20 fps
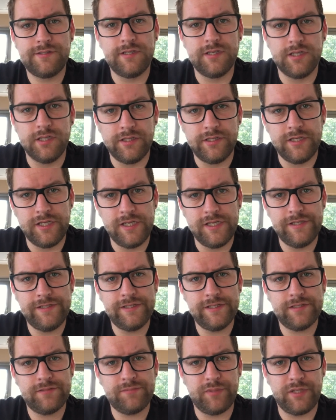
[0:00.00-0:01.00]
the
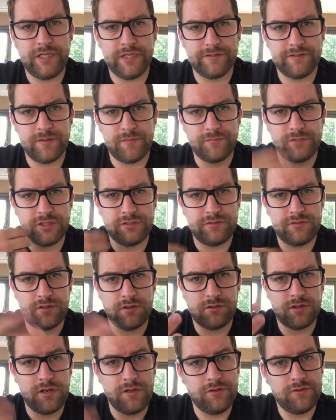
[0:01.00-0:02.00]
easiest because I'm just
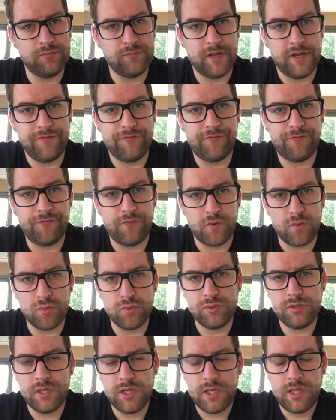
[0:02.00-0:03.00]
talking to my
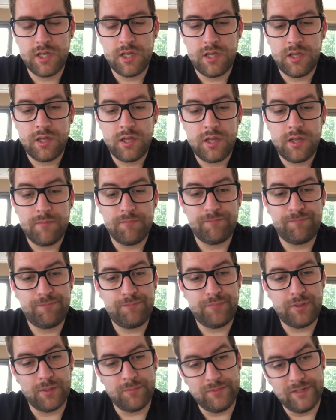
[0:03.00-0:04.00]
phone.
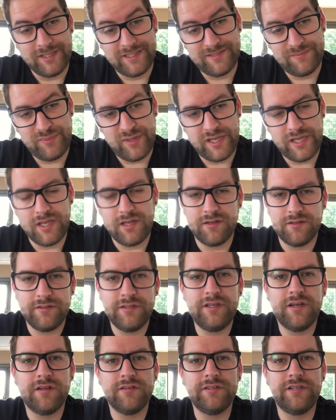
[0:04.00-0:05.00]
Public speaking, on
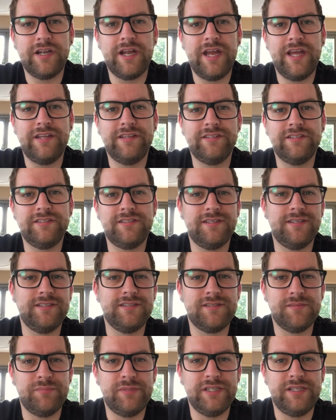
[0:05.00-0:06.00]
the other hand, is
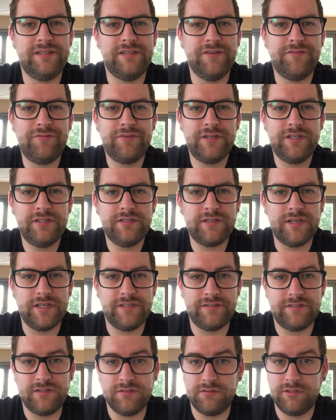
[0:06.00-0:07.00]
a bit different. I
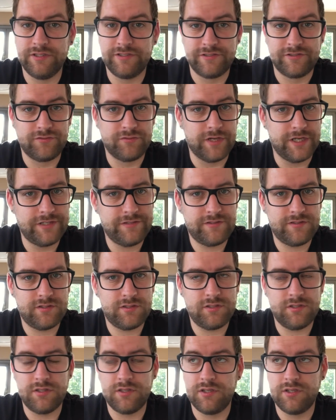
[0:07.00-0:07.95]
still get stressed.